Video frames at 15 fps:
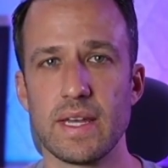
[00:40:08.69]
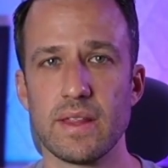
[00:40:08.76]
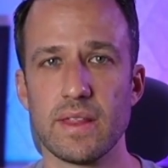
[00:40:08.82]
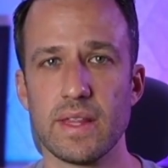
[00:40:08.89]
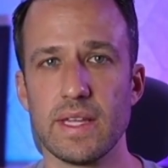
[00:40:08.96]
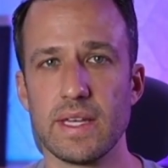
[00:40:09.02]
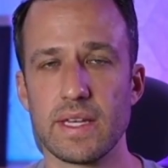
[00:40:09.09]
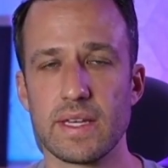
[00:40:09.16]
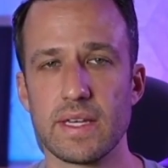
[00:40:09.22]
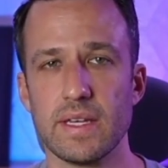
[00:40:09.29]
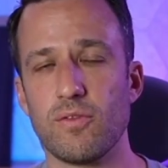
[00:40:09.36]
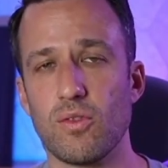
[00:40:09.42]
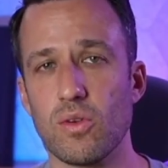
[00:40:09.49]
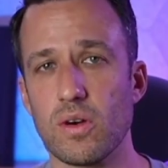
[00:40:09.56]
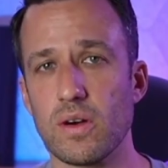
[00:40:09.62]
a
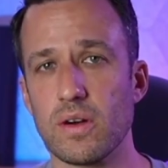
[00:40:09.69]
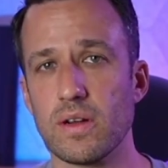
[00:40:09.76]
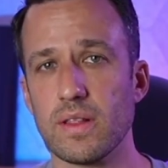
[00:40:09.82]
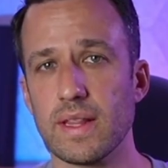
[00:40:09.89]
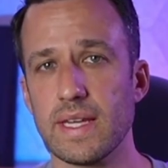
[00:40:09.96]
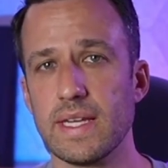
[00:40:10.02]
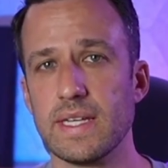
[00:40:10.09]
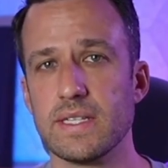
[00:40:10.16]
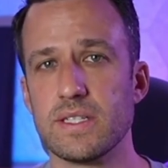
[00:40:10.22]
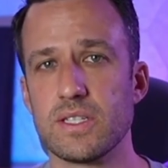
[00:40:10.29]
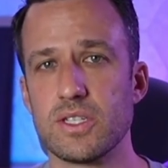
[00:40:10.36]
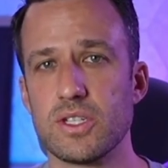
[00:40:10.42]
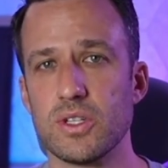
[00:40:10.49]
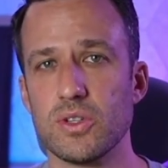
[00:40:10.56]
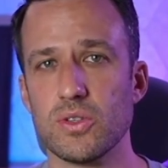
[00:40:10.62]
link for
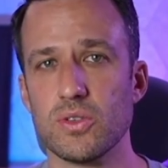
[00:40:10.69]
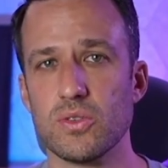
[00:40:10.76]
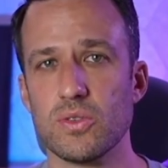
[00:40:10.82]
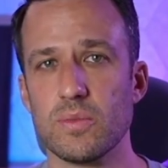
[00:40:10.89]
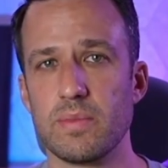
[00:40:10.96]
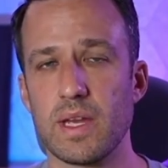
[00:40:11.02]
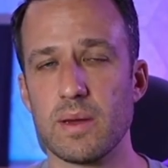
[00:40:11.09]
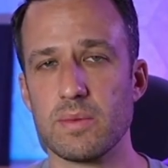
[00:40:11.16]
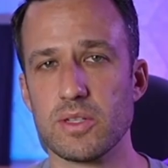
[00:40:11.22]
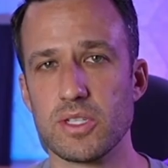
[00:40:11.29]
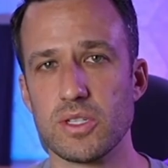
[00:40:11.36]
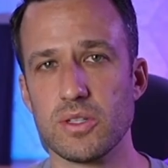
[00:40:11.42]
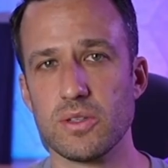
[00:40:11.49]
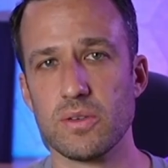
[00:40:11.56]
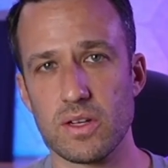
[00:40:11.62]
leads to be able
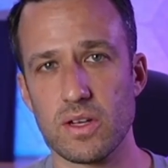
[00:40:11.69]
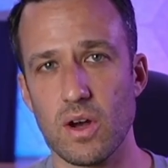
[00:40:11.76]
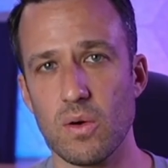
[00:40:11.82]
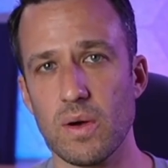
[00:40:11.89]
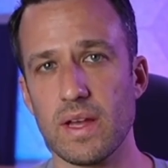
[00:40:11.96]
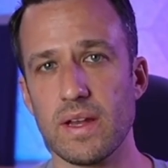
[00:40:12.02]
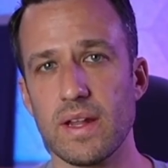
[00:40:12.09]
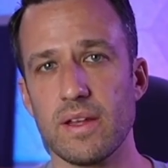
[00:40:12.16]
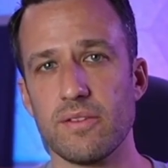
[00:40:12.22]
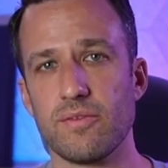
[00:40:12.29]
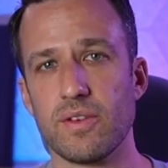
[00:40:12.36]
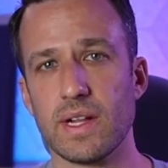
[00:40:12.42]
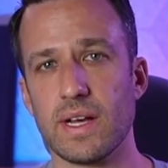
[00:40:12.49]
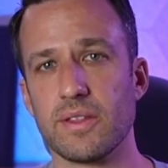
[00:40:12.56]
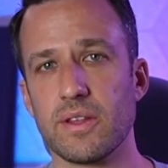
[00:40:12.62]
to go in and
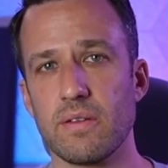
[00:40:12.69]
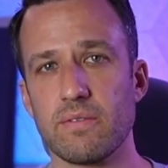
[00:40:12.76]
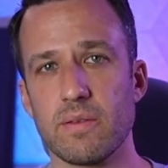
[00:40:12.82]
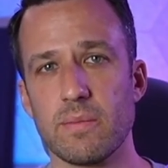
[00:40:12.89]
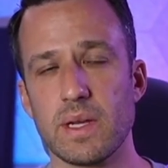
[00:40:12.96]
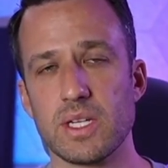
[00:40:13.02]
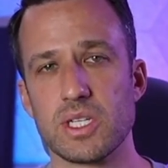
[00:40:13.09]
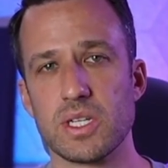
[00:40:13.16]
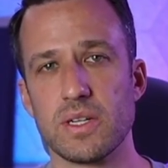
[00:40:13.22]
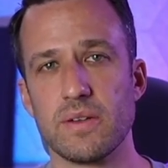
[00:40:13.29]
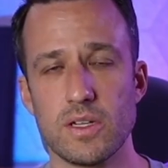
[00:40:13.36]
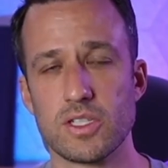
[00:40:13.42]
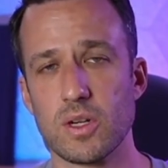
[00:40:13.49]
fill out their information.